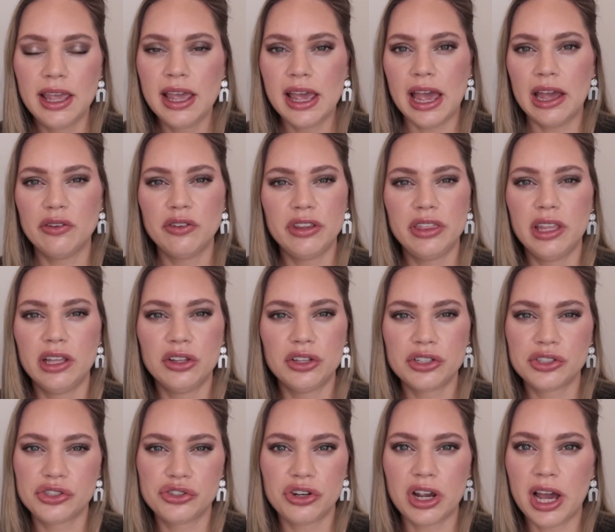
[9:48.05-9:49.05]
everything
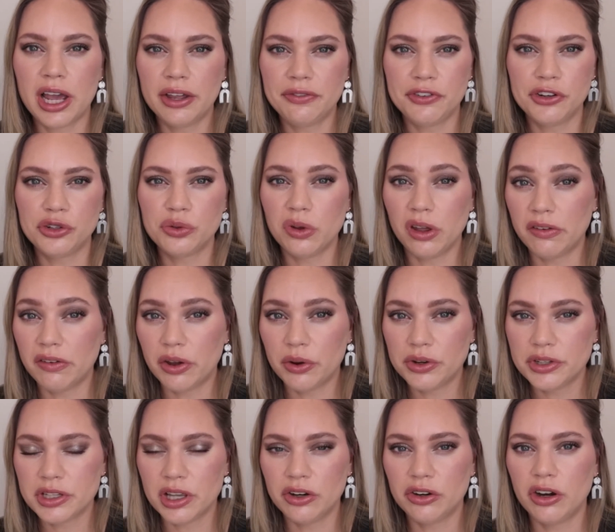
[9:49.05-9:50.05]
looks dry after 12
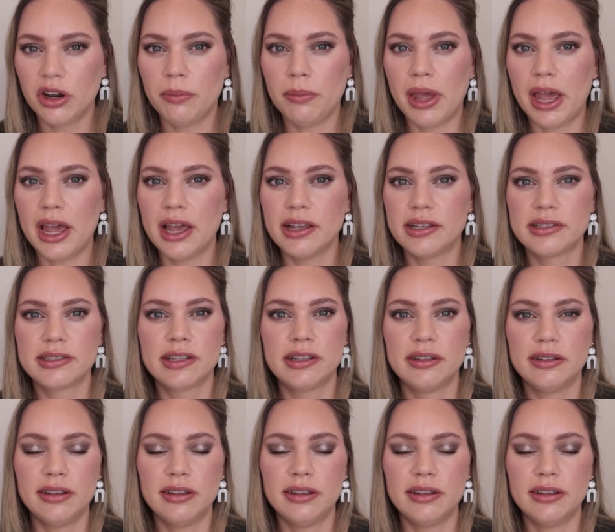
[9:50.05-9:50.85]
hours under a mask.